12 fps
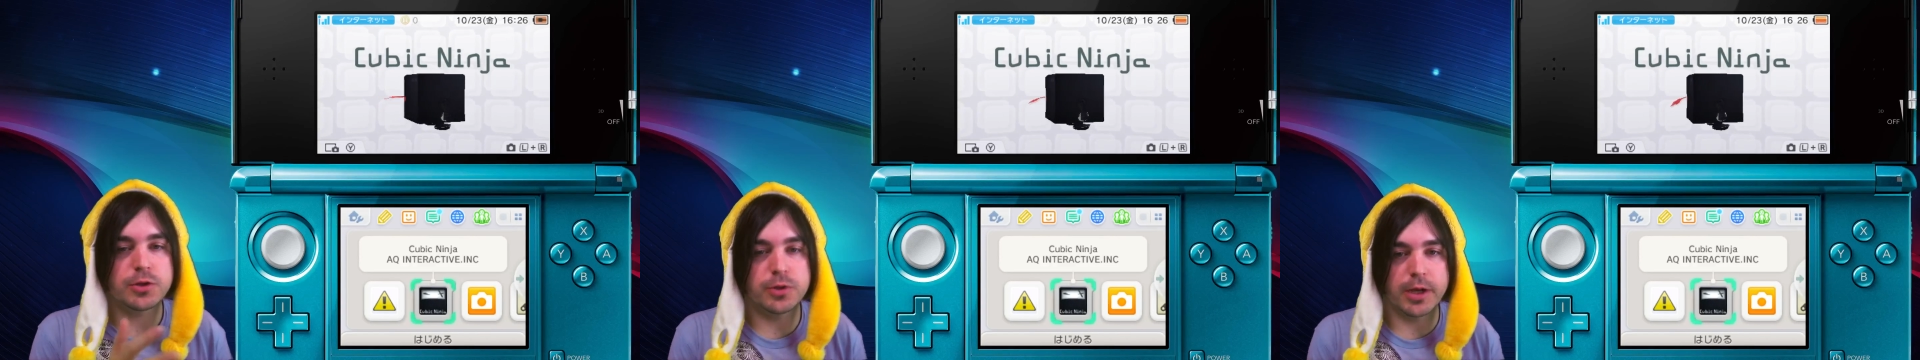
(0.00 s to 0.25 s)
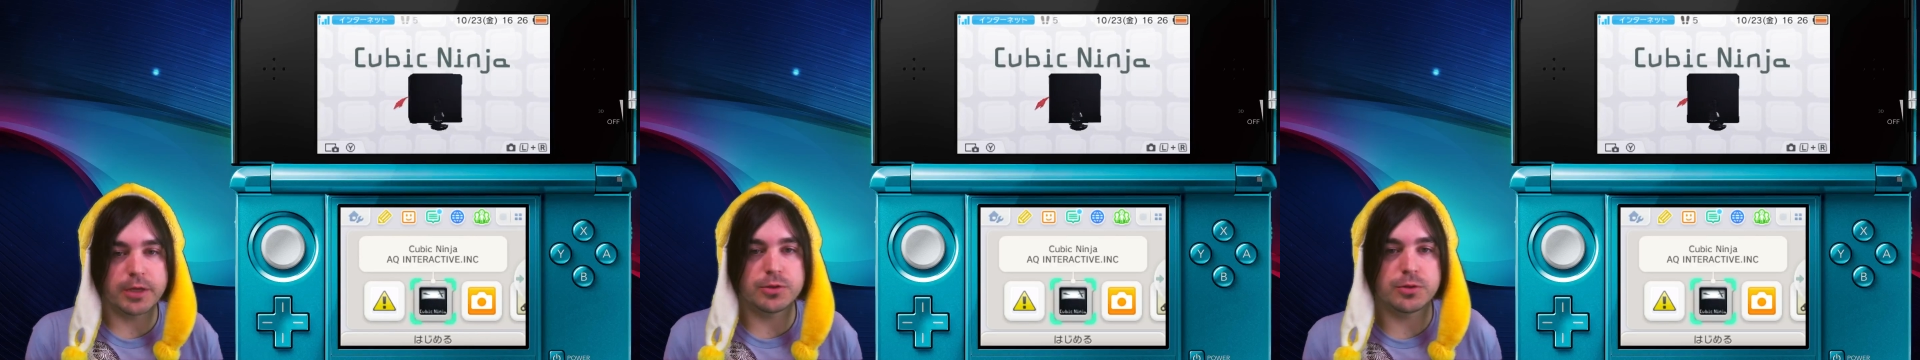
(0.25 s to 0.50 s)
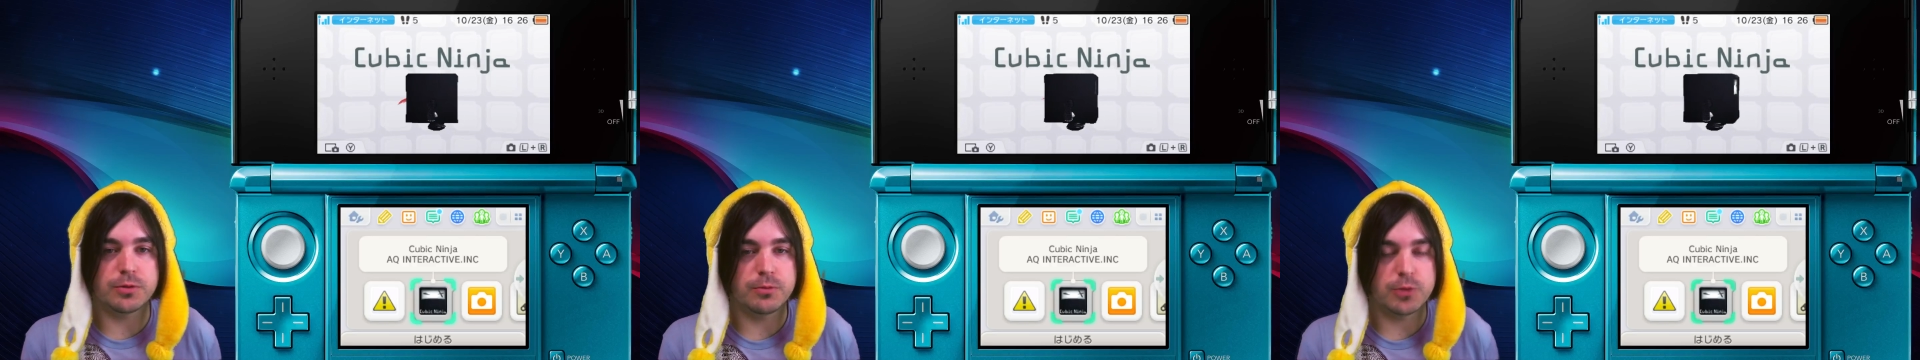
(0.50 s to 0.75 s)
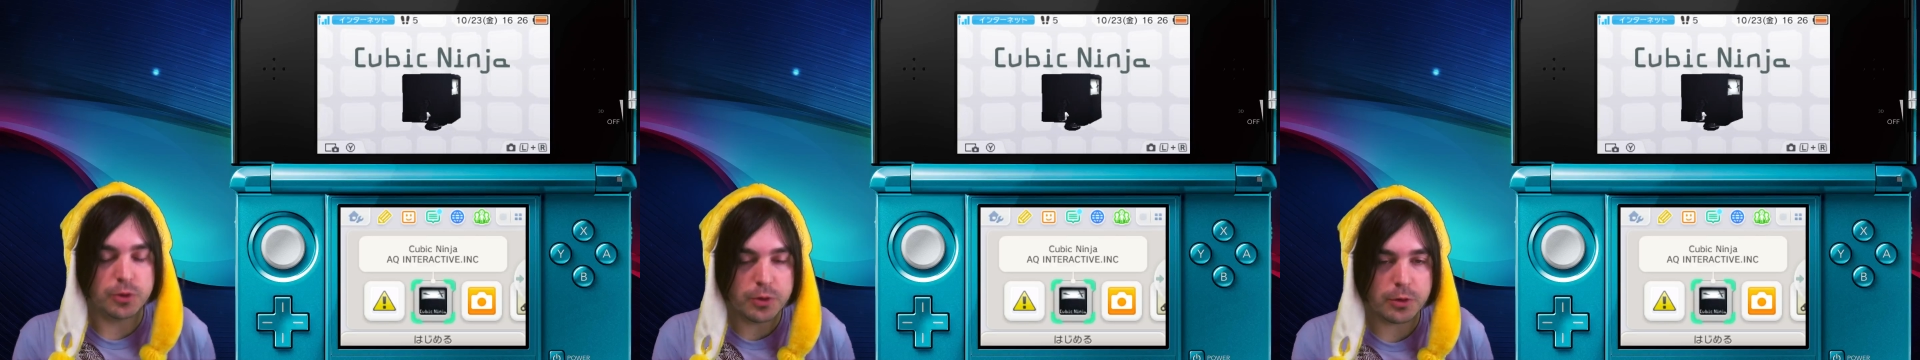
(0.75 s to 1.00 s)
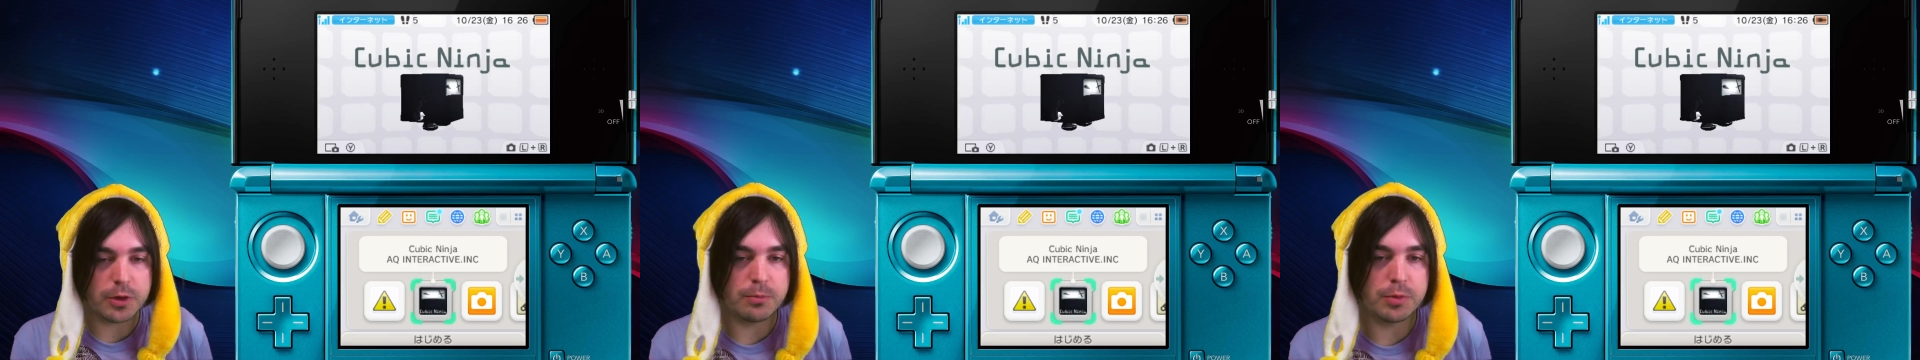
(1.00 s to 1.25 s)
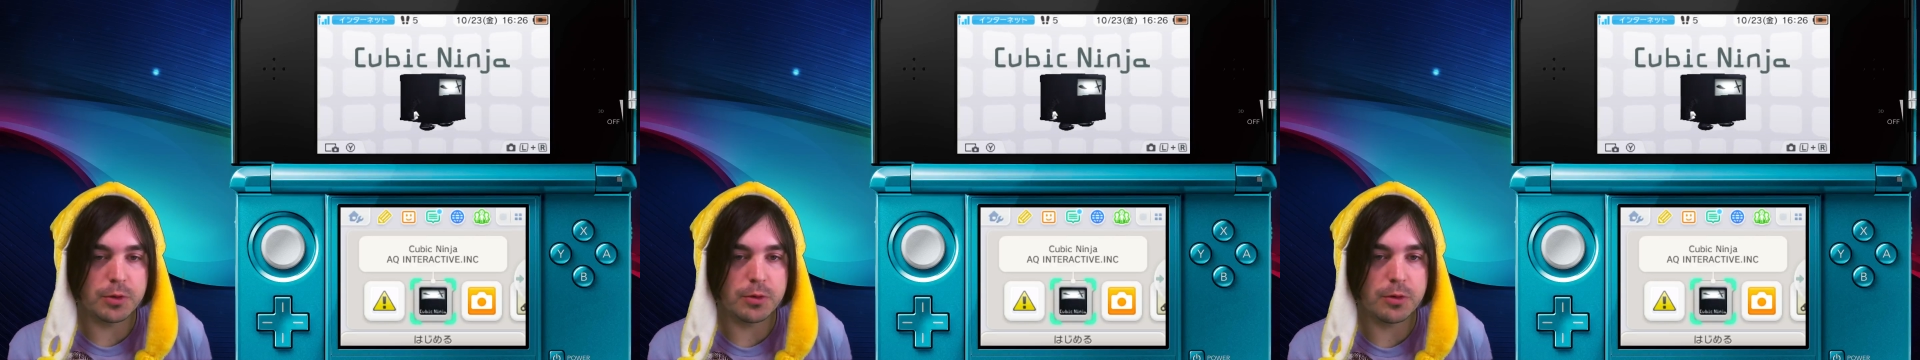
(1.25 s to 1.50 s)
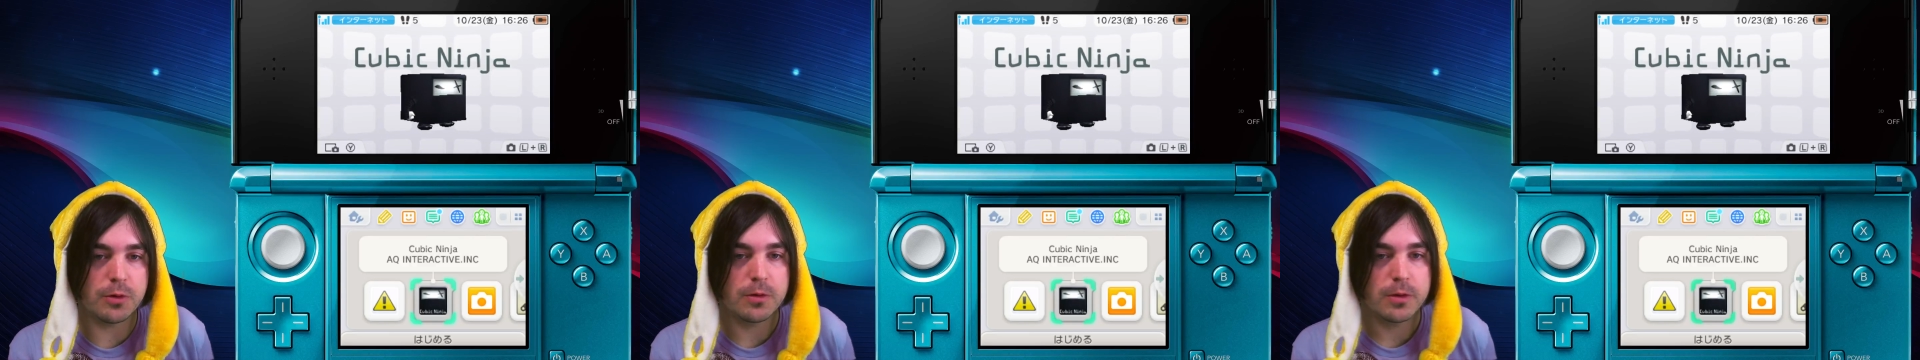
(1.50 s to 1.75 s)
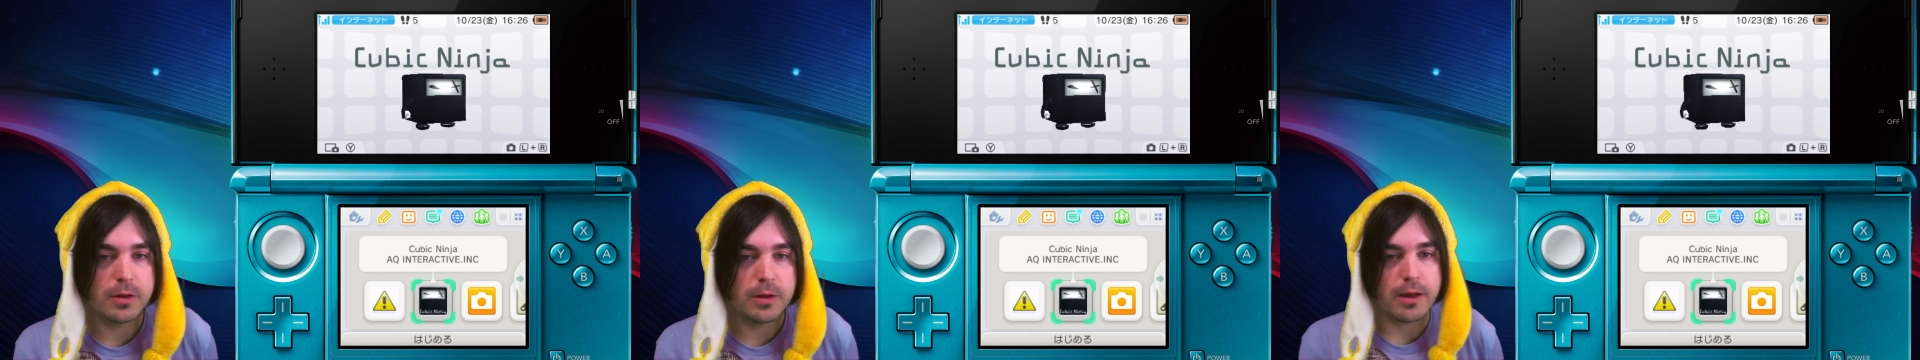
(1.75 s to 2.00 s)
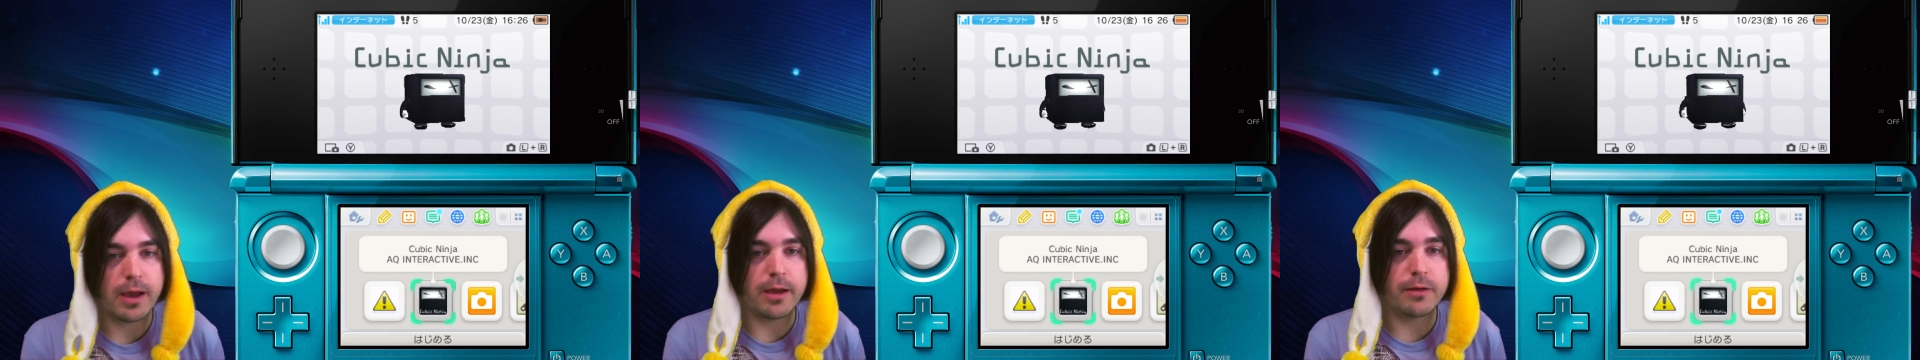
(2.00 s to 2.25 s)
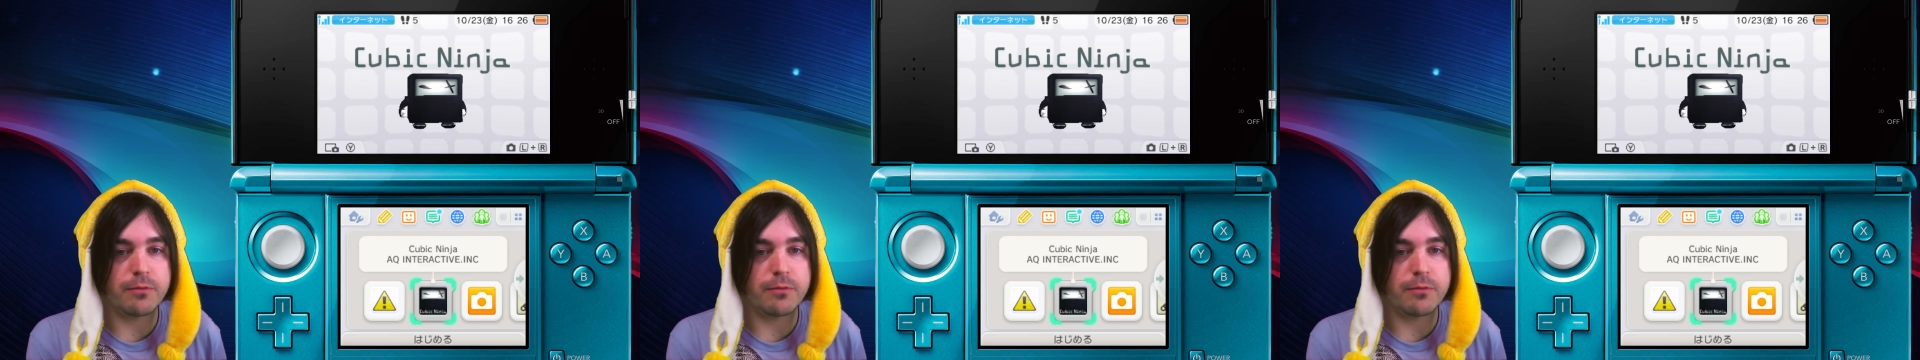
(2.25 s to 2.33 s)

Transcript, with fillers: and to your computer and